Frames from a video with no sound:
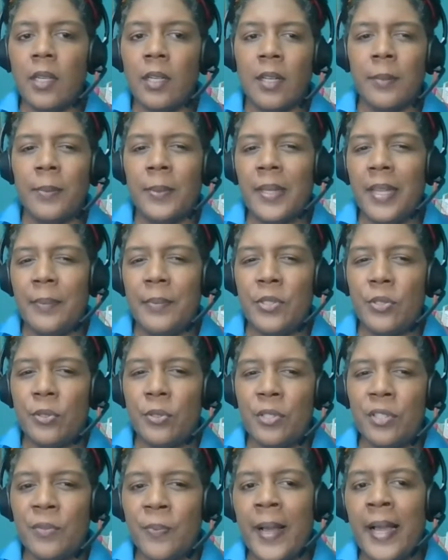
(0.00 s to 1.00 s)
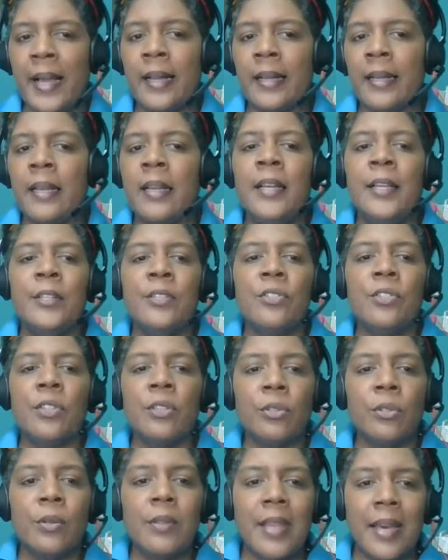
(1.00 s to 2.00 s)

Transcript: couple episodes back, so